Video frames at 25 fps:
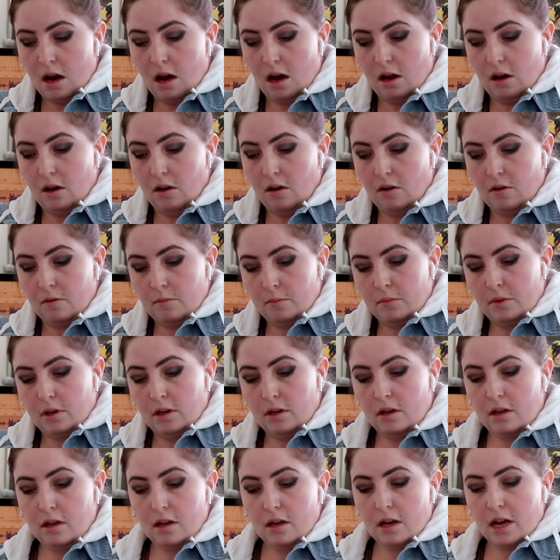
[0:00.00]
Um,
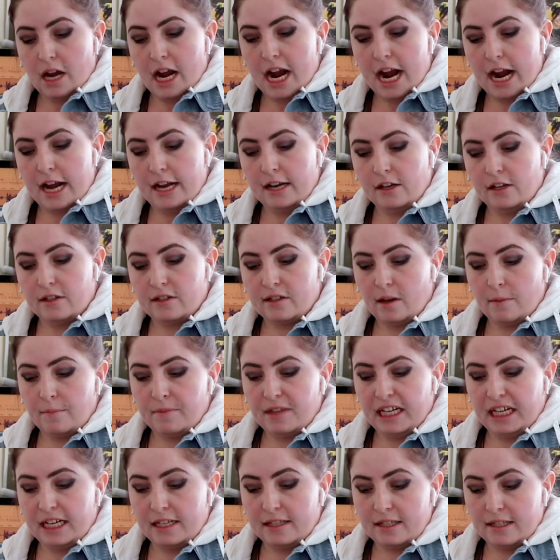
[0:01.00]
and
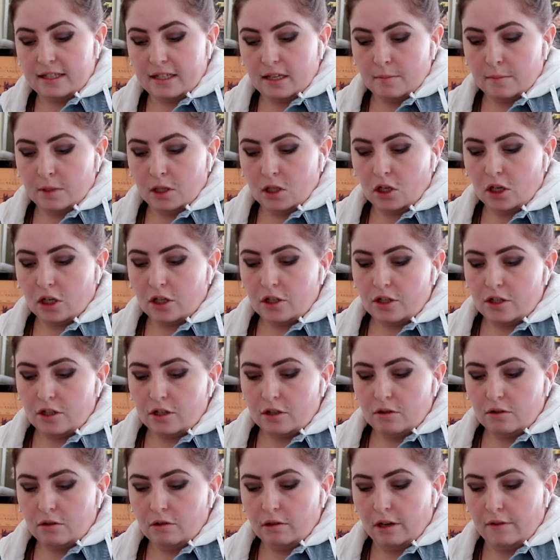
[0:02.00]
something it's similar
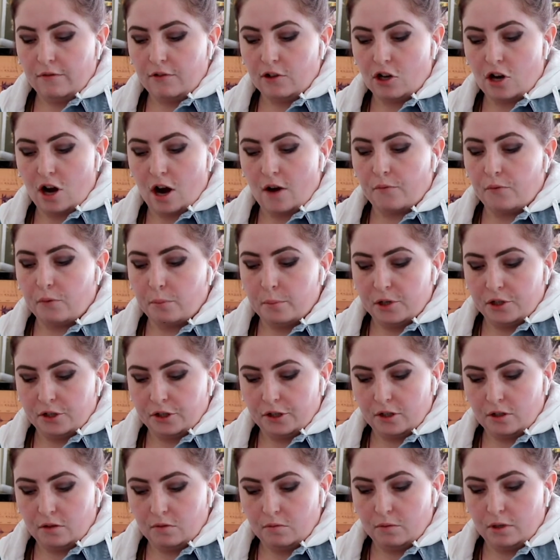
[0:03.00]
to if you're not
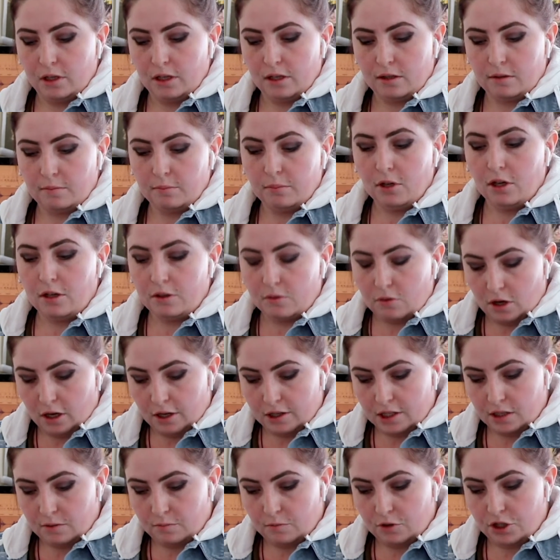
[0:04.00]
familiar with blood
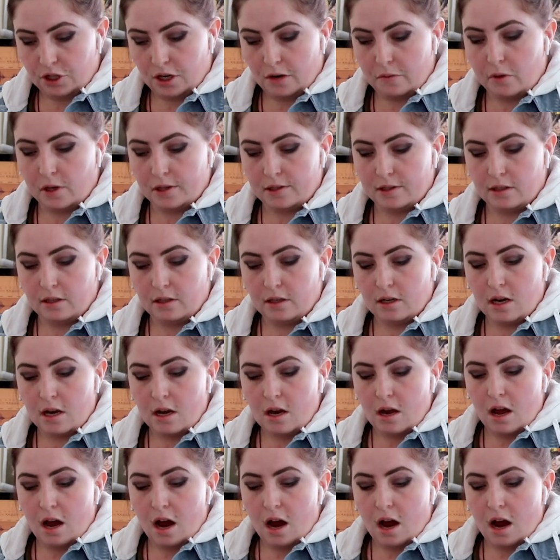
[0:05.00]
quantum, which I wasn't.